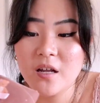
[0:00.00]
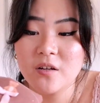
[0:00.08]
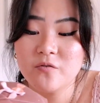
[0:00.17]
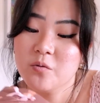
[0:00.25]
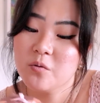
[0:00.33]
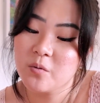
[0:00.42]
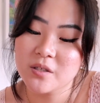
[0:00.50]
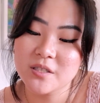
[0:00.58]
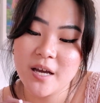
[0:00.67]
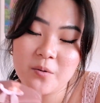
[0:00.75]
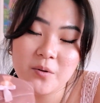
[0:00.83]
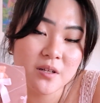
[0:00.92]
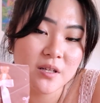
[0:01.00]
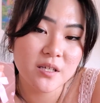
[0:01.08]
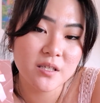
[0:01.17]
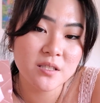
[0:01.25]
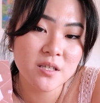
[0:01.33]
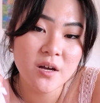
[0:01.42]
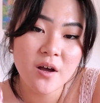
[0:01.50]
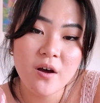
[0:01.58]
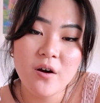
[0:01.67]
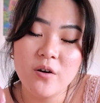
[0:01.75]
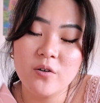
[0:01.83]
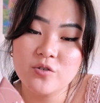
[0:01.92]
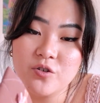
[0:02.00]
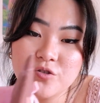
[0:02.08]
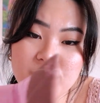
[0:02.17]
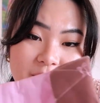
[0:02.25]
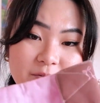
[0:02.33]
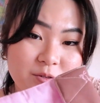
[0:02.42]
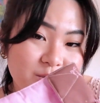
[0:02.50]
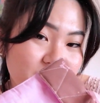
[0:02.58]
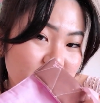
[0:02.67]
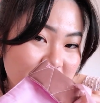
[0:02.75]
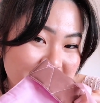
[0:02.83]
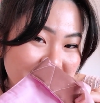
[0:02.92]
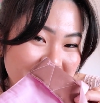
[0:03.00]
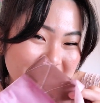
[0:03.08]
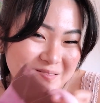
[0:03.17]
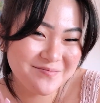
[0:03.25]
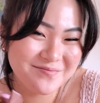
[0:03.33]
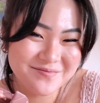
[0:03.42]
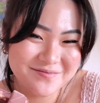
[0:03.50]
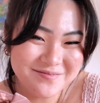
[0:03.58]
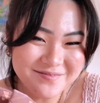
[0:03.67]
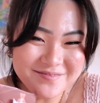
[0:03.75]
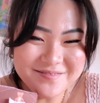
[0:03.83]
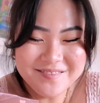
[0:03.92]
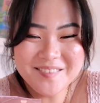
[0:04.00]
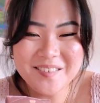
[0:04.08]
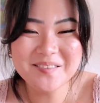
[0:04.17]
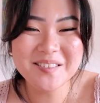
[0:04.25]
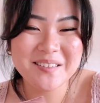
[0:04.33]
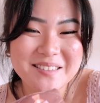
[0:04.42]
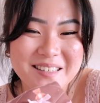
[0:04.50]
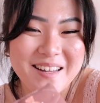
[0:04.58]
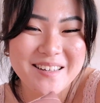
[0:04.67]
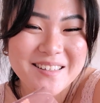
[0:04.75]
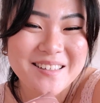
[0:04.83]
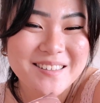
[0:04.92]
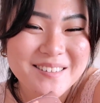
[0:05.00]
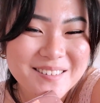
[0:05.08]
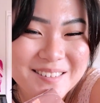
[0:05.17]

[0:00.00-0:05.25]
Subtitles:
and if you would want to take one of these on your travels too this year. I'm so excited.